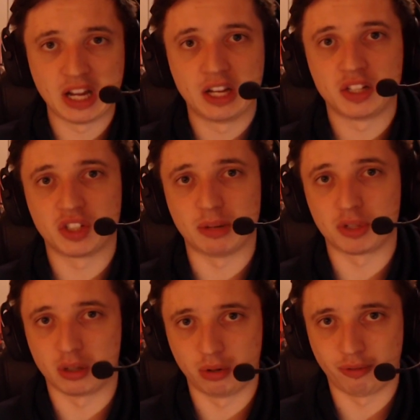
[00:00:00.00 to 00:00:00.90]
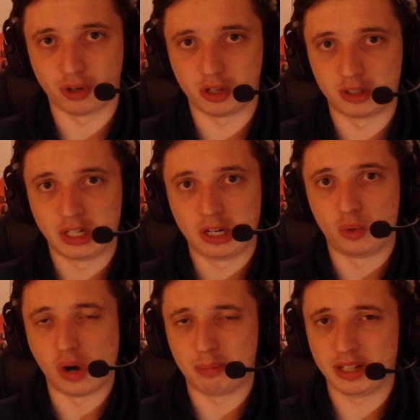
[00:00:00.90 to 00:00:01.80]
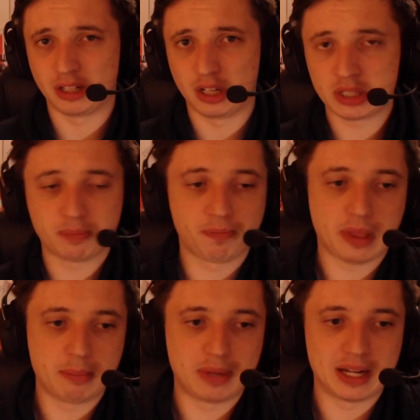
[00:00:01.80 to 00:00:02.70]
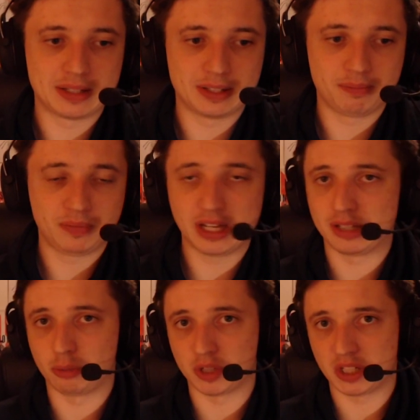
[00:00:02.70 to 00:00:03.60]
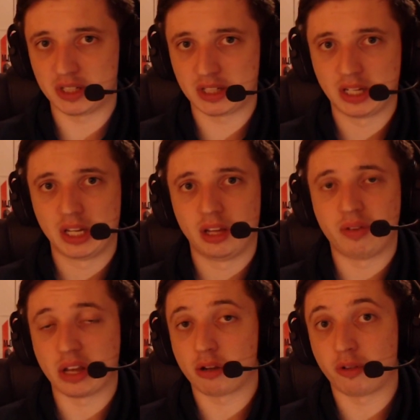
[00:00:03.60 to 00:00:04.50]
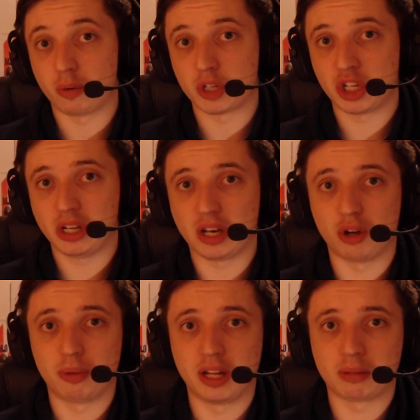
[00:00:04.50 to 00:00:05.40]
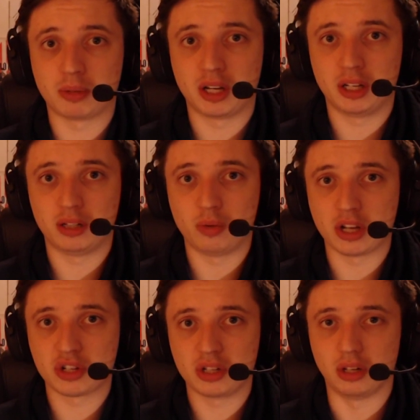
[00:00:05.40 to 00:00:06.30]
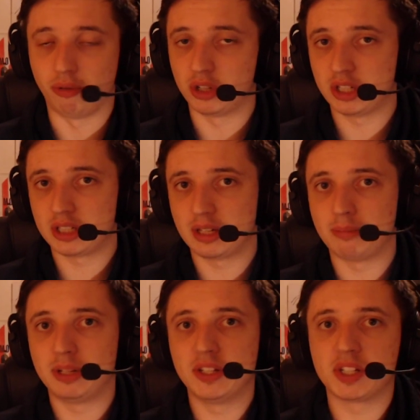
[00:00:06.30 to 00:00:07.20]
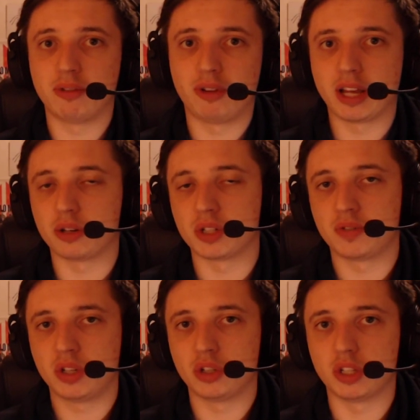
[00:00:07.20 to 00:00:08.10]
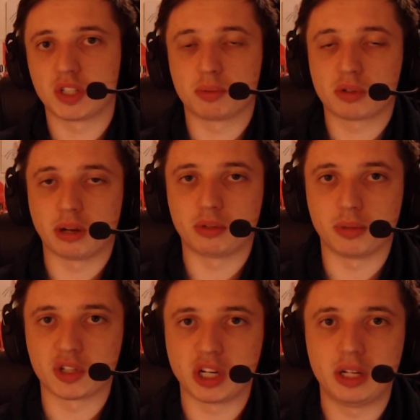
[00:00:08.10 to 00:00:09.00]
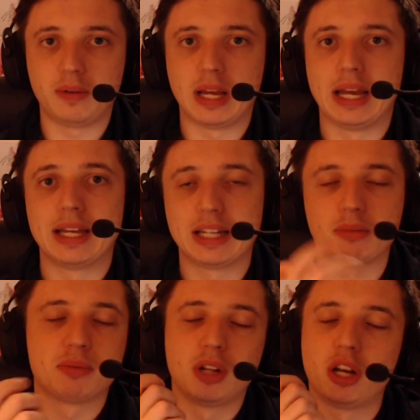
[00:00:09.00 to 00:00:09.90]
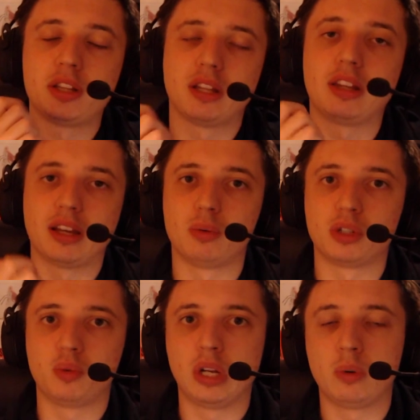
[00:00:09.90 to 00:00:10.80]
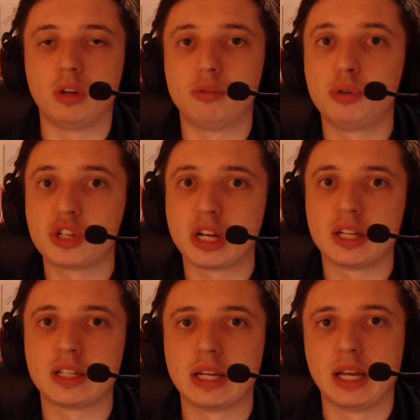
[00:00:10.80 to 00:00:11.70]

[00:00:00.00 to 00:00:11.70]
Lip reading: so I'm sorry for rambling a lot. But yeah, that was it. Thank you for watching. I hope you liked my reaction. If you did, then please leave a like on this video and subscribe to my channel. It helps me a lot and I would really, really appreciate it.